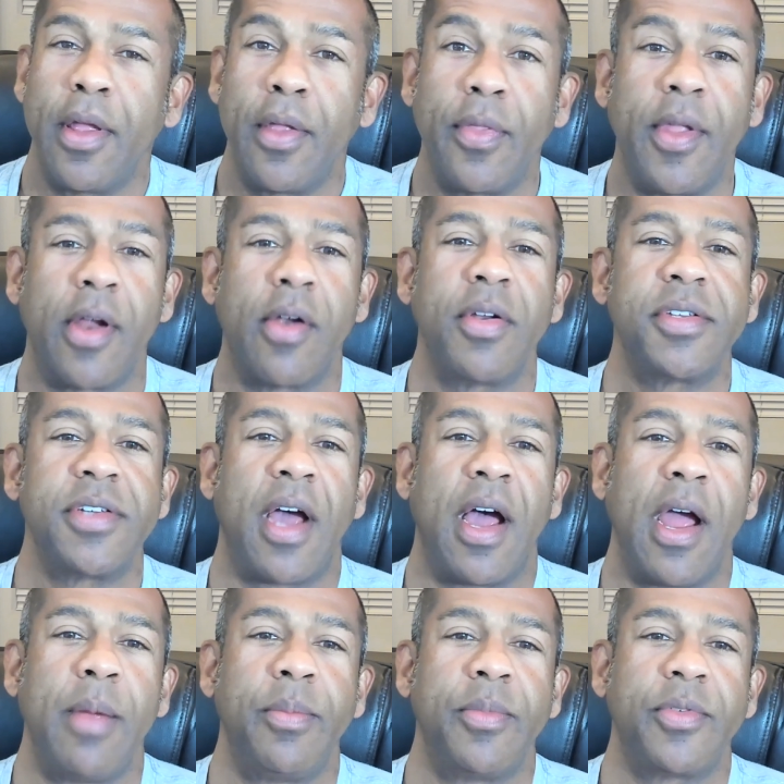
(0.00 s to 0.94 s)
There are
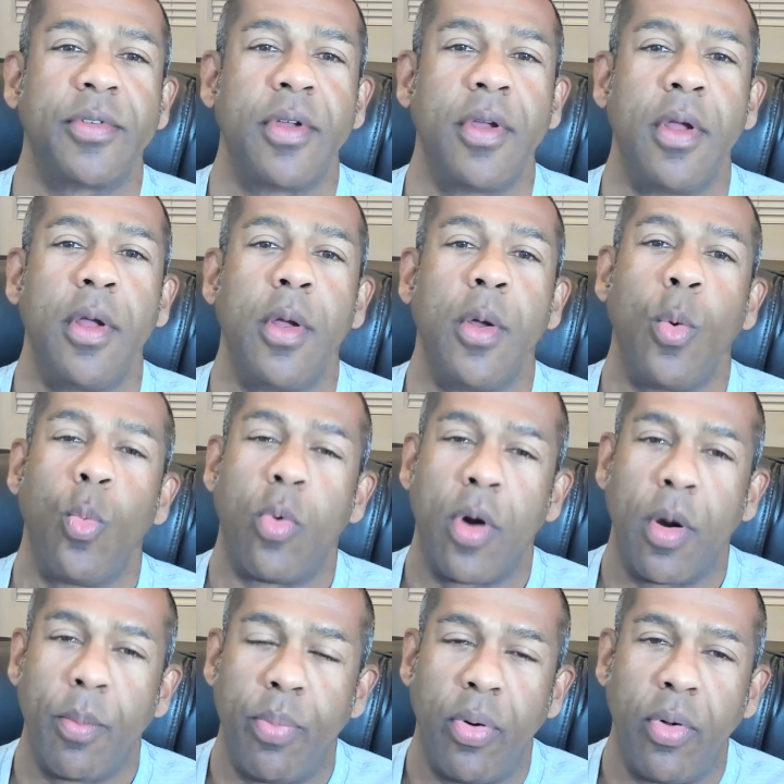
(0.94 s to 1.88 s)
times where
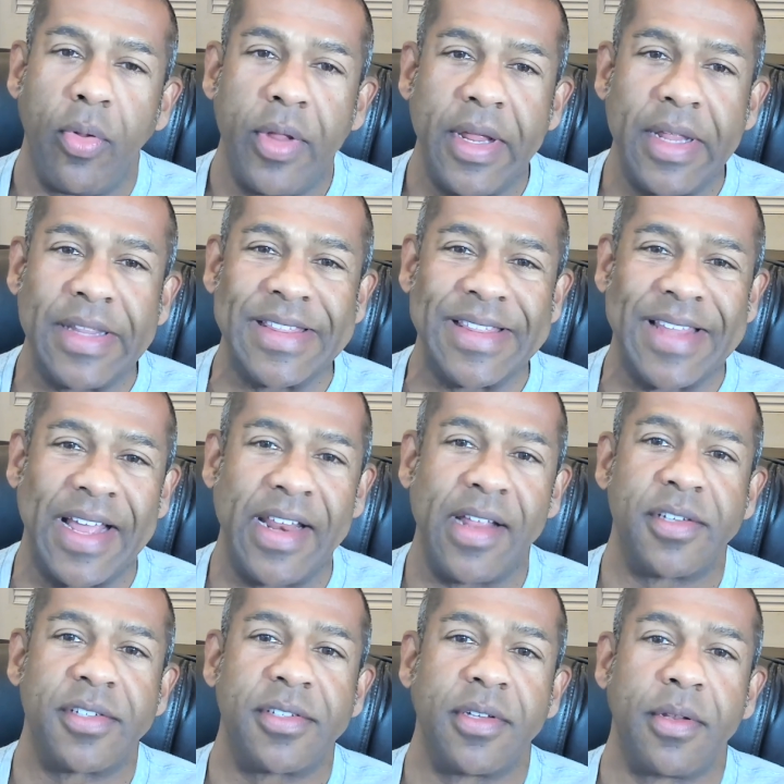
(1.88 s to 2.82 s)
I'm pulling the
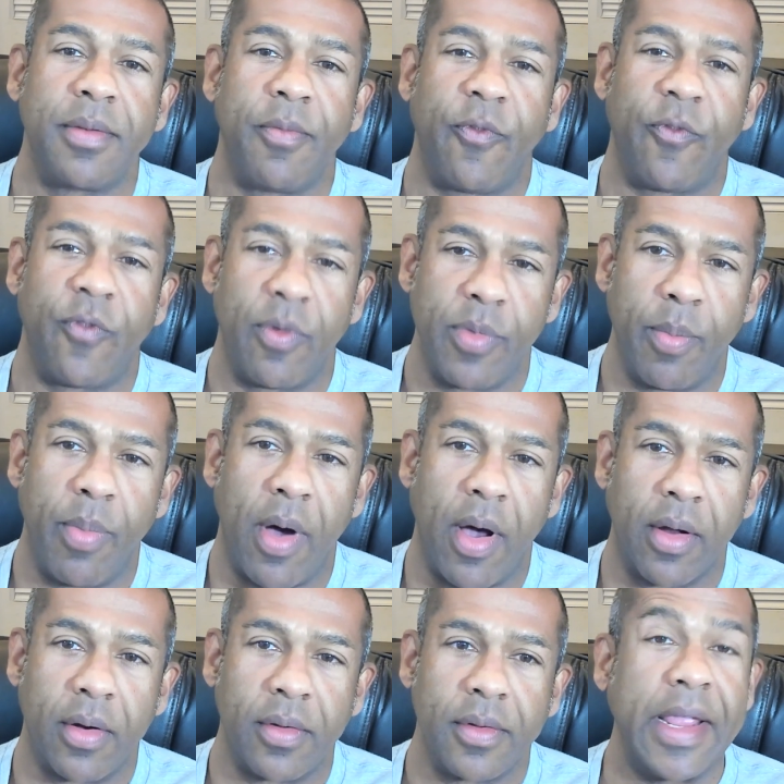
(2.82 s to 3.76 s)
insulin from the
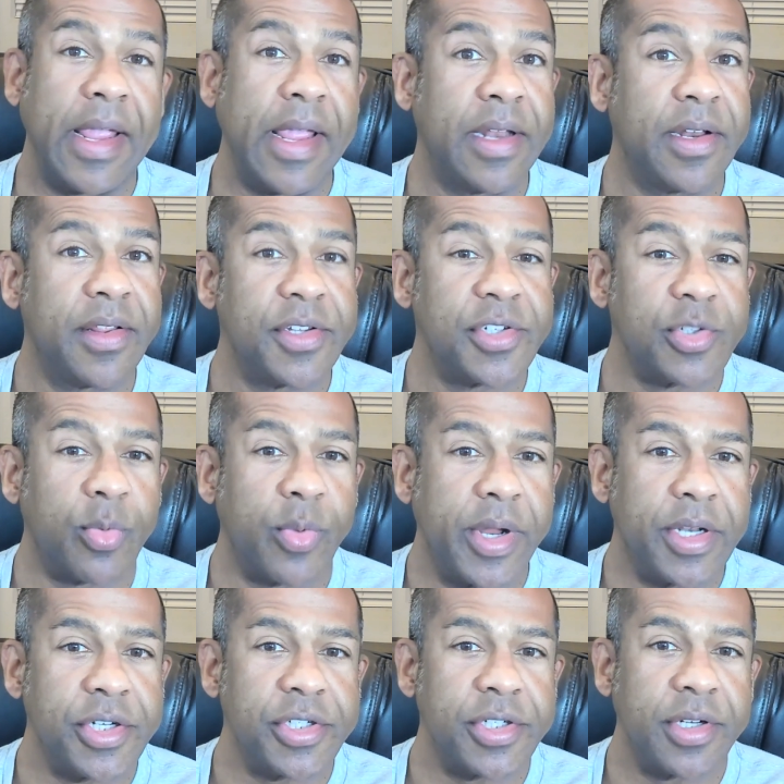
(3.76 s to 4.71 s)
bottle into the
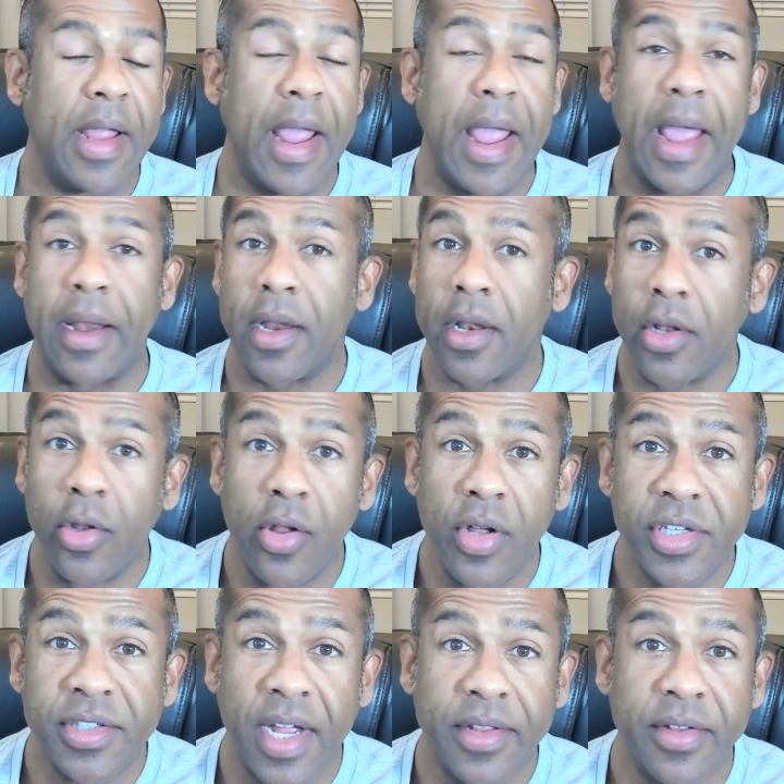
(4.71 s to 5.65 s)
syringe, and it
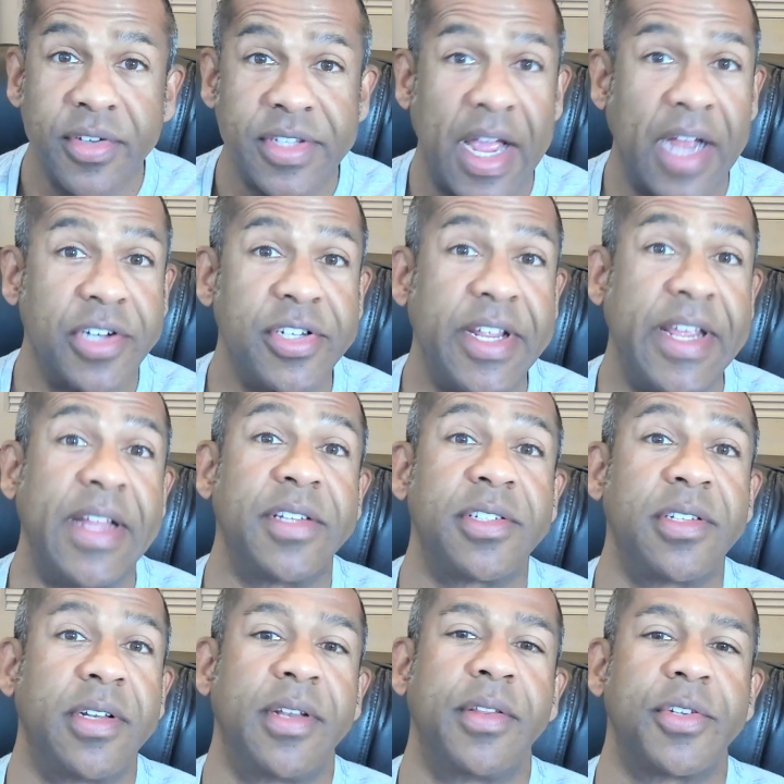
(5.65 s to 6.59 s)
looks like there's actually
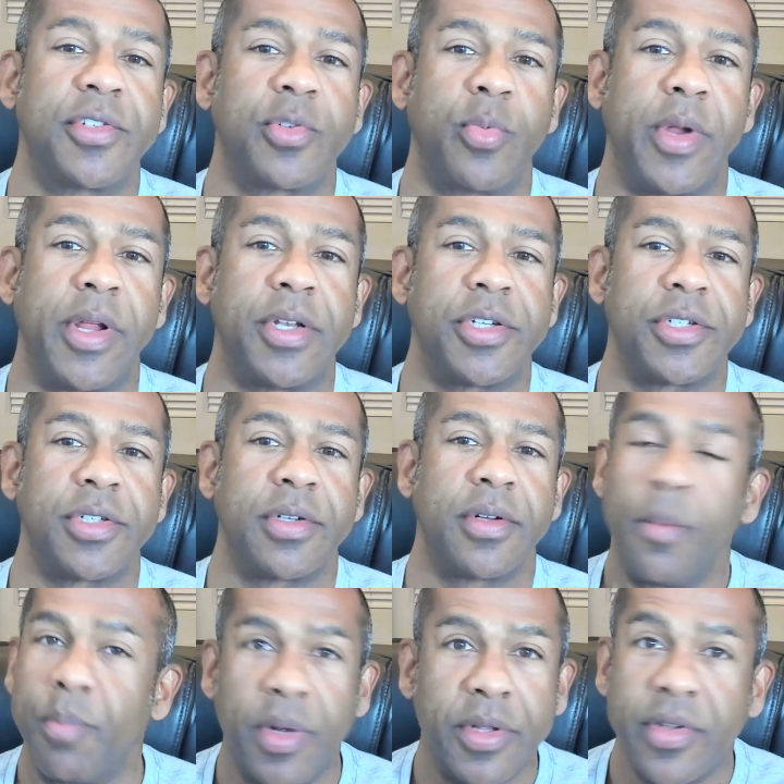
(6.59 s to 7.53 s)
insulin in the syringe,
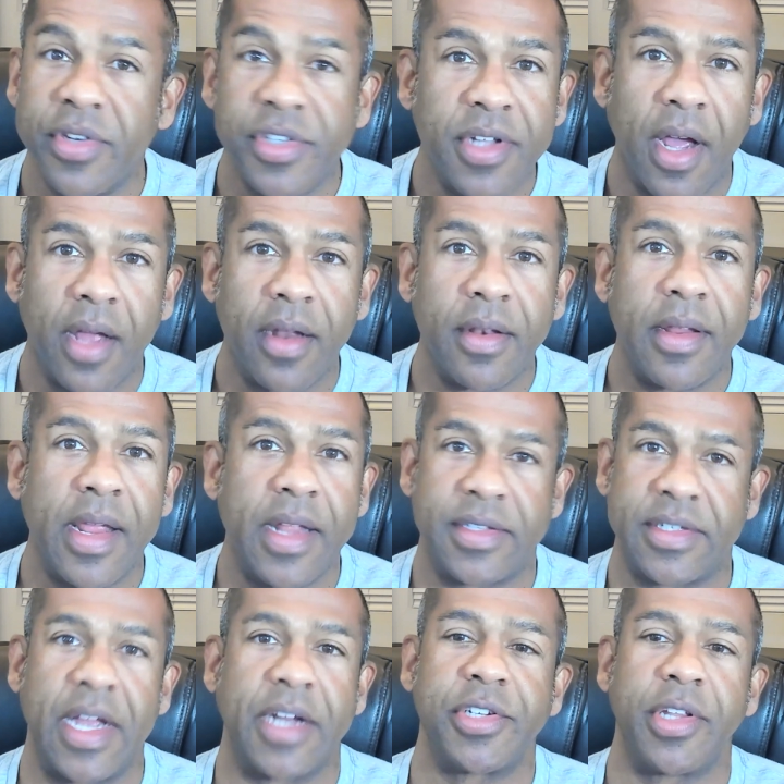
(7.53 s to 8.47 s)
but there's none.
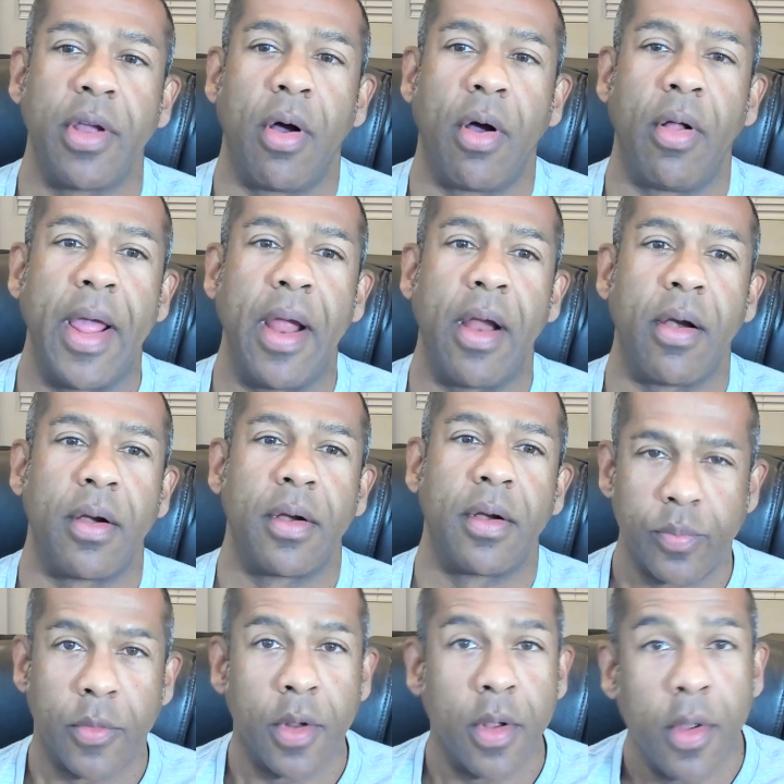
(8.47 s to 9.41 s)
It's actually all air.
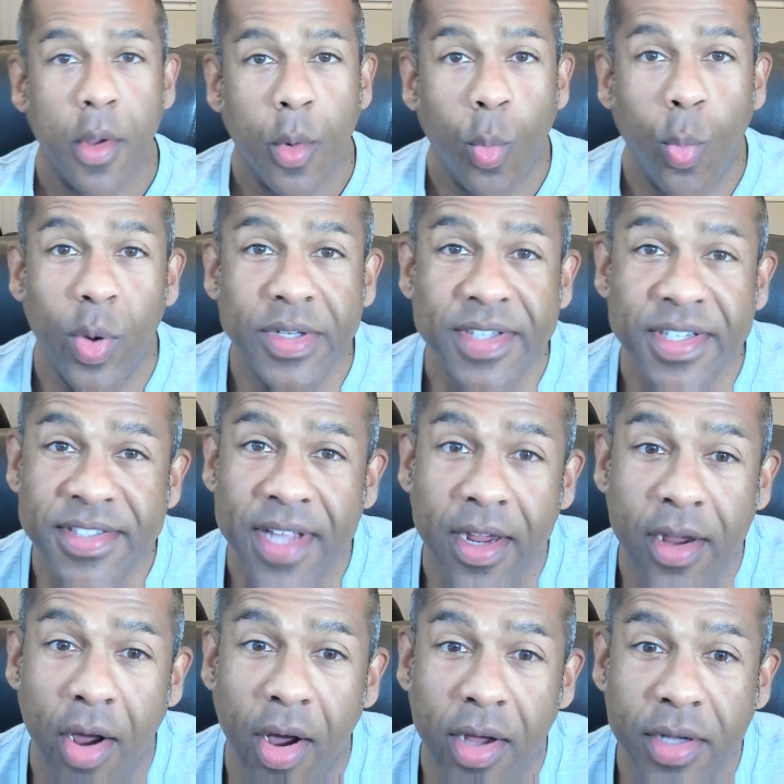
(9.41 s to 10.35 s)
What does that
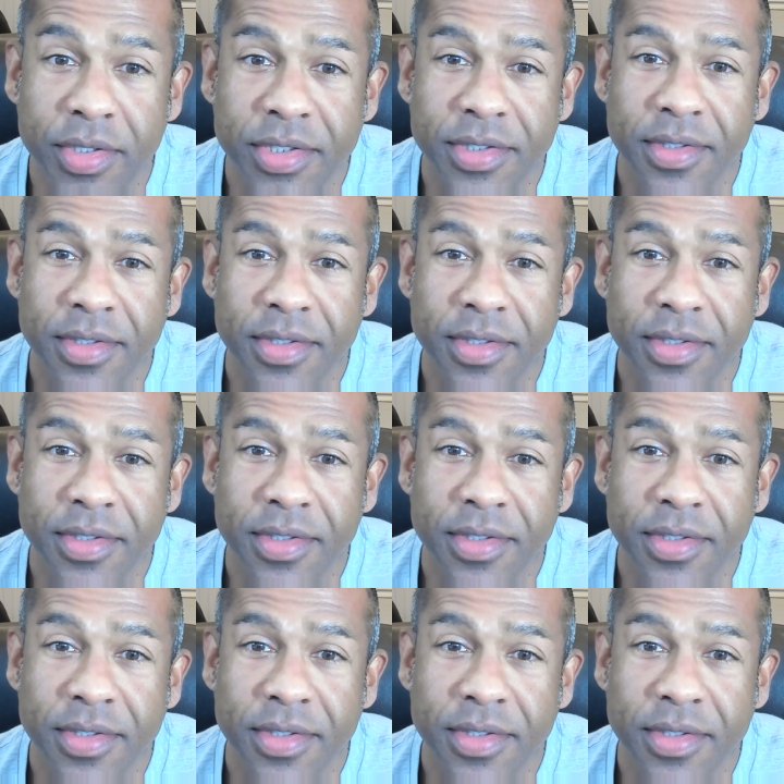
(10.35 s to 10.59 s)
cause?